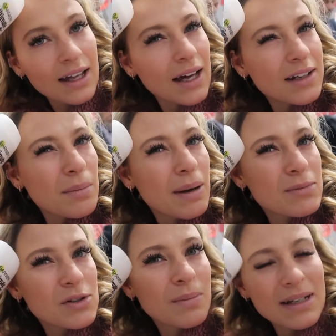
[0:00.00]
like
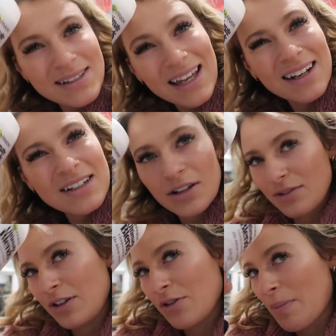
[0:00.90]
underbumps on my skin. I don't
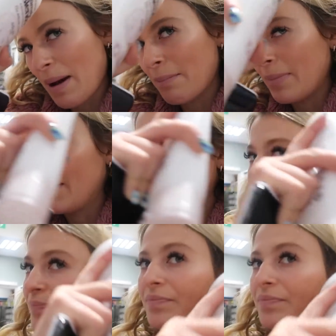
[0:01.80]
know if you remember.